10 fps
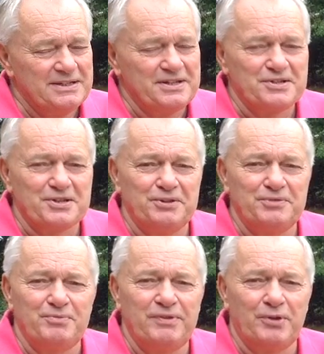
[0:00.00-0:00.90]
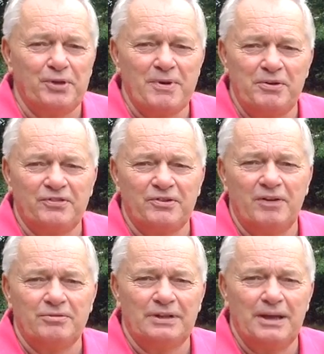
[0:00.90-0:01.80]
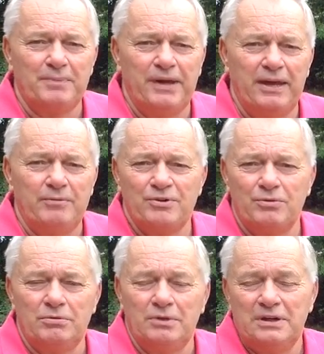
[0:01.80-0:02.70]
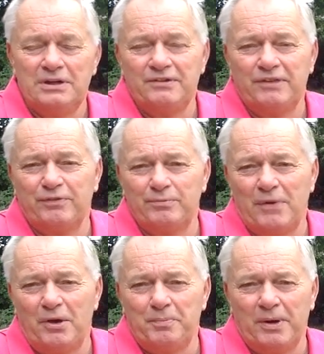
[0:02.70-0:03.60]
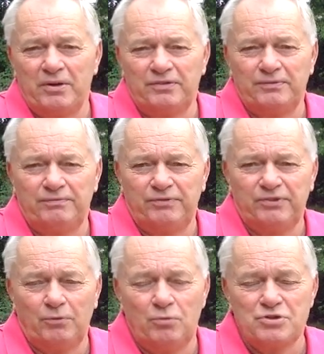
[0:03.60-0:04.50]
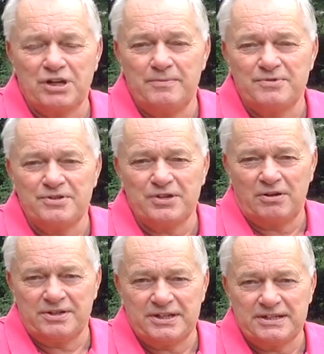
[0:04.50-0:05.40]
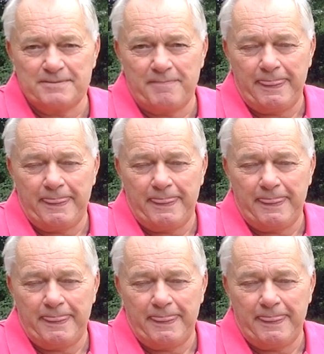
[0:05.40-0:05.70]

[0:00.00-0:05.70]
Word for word: There's gonna, we've got a motorcycle club here with all different motorbikes of all shapes and sizes.